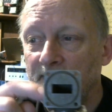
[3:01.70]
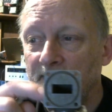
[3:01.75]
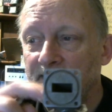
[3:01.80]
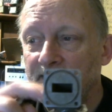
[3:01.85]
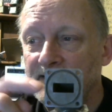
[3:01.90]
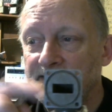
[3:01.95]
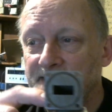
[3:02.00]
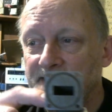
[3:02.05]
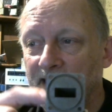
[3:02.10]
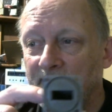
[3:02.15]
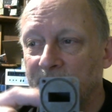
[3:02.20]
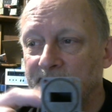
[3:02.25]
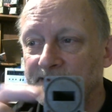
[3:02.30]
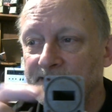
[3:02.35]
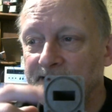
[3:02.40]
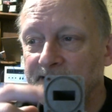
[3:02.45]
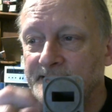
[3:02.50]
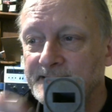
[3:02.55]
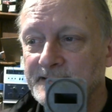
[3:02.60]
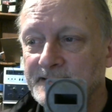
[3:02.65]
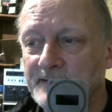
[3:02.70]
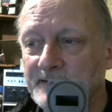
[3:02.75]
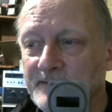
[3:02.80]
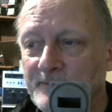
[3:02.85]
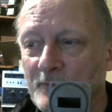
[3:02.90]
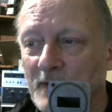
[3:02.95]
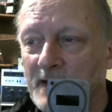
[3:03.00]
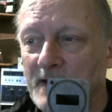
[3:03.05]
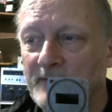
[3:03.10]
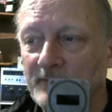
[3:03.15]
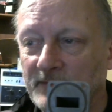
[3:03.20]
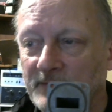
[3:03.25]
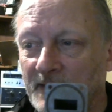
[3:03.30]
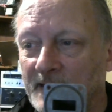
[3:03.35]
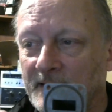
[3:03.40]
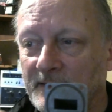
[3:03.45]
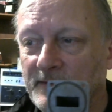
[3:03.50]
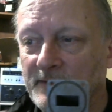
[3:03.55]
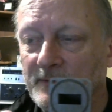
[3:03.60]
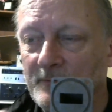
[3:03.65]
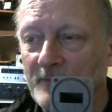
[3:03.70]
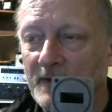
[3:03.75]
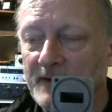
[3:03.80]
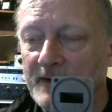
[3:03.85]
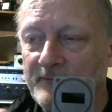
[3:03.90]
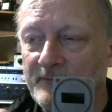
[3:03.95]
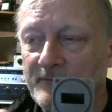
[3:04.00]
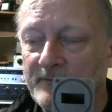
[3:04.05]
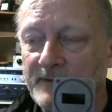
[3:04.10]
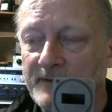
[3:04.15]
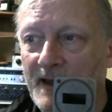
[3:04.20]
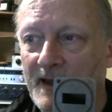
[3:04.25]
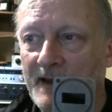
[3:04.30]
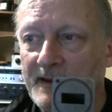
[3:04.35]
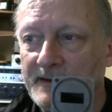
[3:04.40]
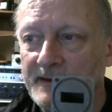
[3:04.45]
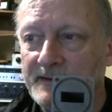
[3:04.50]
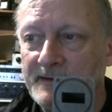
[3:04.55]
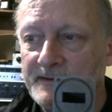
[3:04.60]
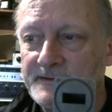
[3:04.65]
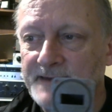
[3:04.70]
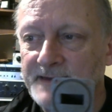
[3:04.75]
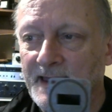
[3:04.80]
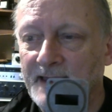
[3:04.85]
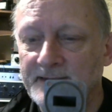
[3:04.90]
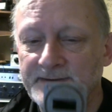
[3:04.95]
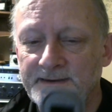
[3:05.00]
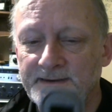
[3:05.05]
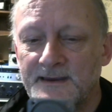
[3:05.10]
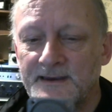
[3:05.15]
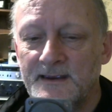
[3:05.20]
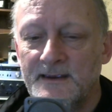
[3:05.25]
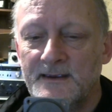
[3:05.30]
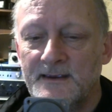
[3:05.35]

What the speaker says: sizes, waveguide sizes.